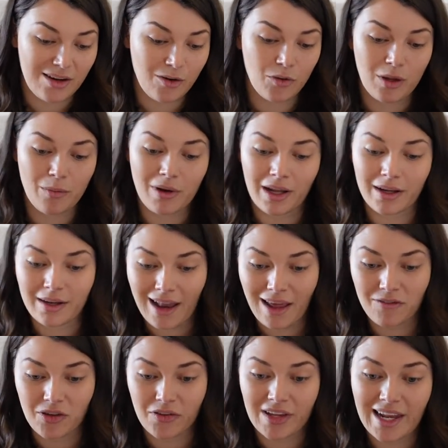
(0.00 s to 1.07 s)
or they were like
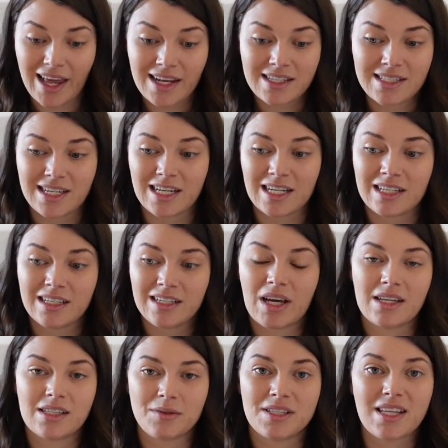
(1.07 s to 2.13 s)
left on the landing
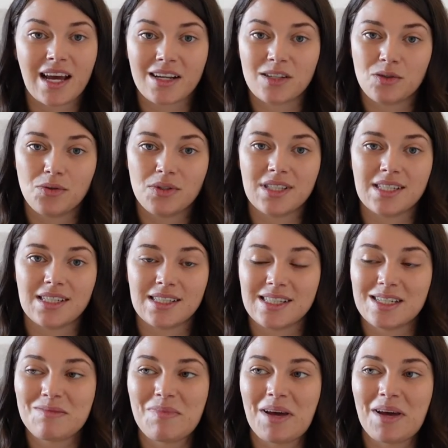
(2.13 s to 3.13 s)
because I was that like, exhausted and didn't